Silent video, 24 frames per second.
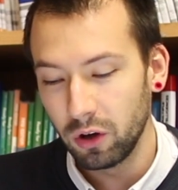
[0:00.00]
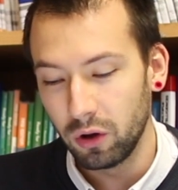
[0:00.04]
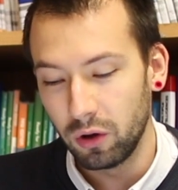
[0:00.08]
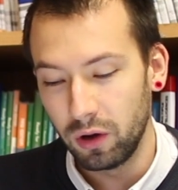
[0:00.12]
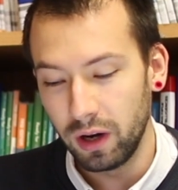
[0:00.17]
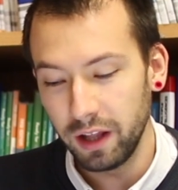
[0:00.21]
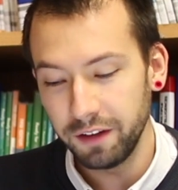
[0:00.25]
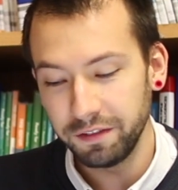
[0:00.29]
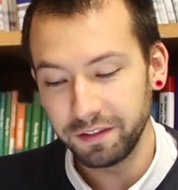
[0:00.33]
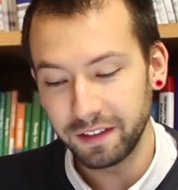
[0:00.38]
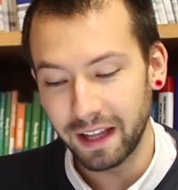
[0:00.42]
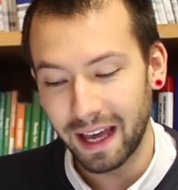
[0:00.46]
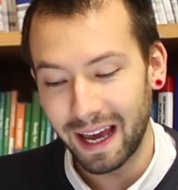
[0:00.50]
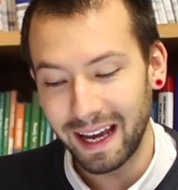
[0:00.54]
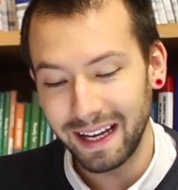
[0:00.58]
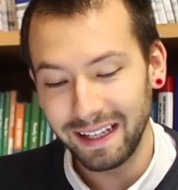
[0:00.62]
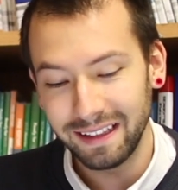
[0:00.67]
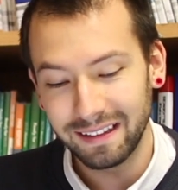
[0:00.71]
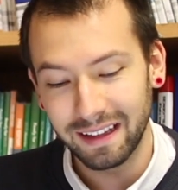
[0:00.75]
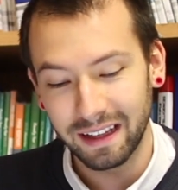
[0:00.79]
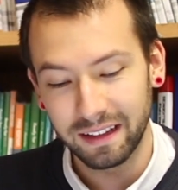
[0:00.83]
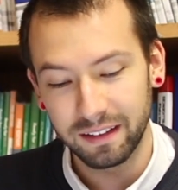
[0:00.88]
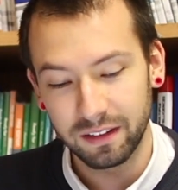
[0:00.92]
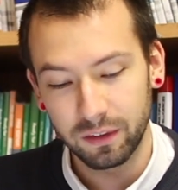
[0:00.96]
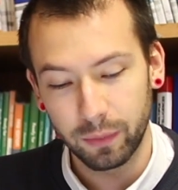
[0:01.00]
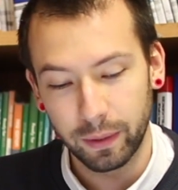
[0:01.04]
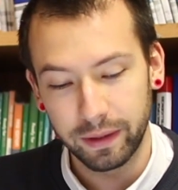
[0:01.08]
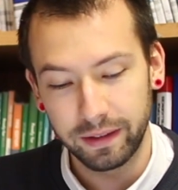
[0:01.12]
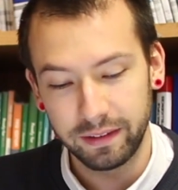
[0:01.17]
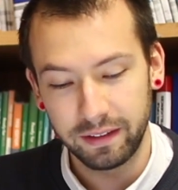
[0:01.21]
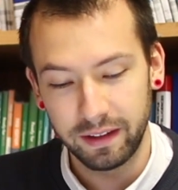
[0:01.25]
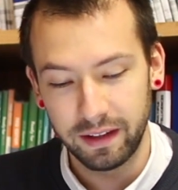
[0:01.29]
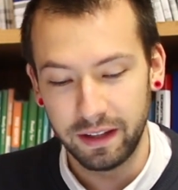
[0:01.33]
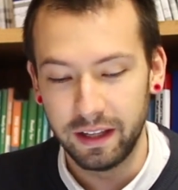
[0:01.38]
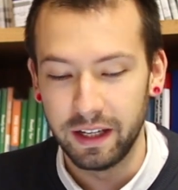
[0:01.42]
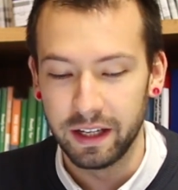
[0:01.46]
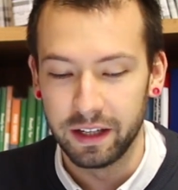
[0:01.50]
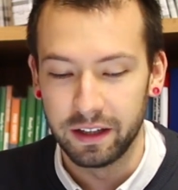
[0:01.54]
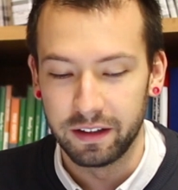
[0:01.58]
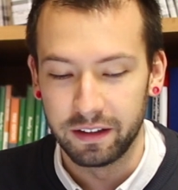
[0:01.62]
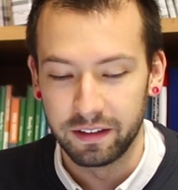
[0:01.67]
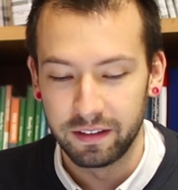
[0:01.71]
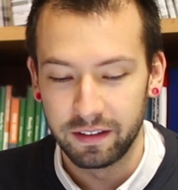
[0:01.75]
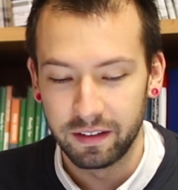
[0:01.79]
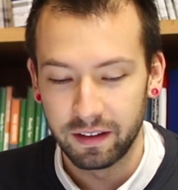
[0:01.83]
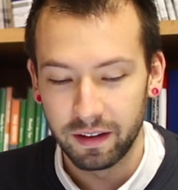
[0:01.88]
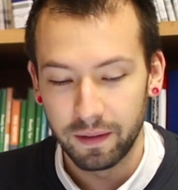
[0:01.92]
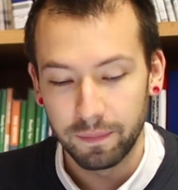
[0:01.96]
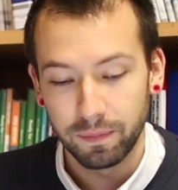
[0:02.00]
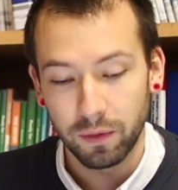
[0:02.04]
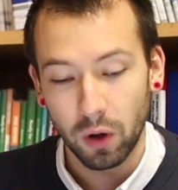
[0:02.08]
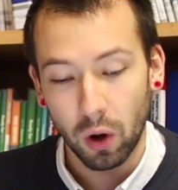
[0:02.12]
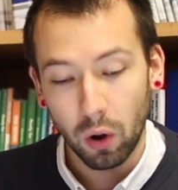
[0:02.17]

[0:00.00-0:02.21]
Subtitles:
who lived 28 years,